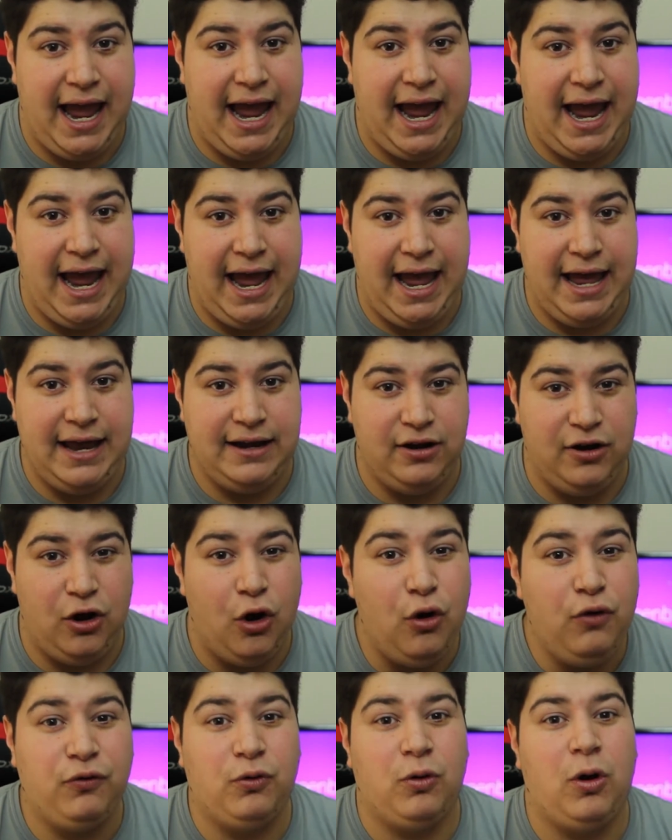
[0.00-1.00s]
and
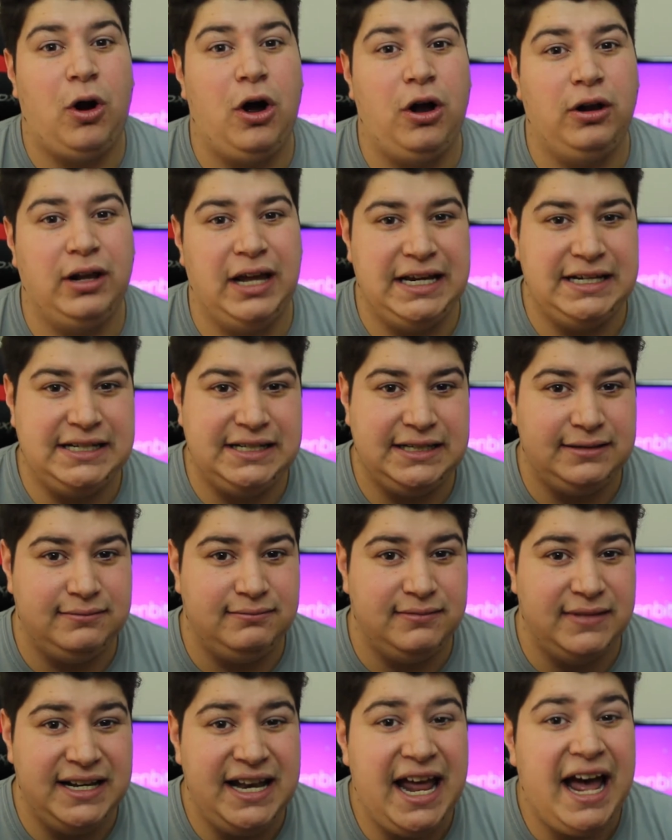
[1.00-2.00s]
overall it's
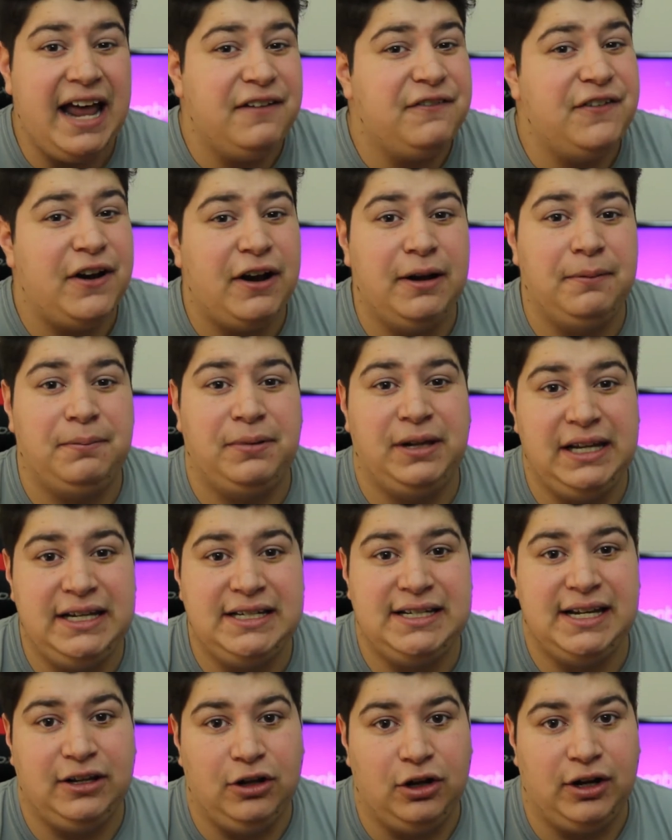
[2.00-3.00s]
not a very
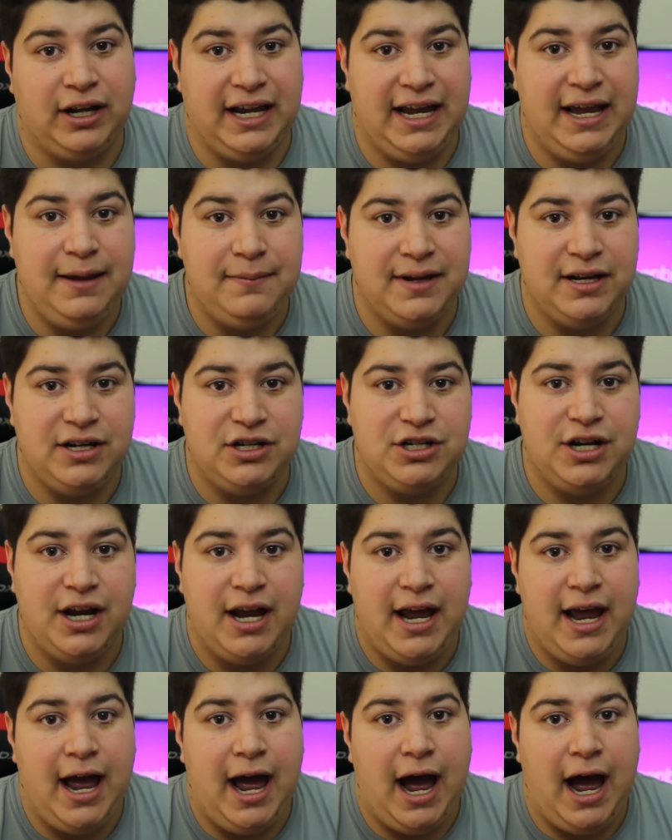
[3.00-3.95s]
pleasing looking image.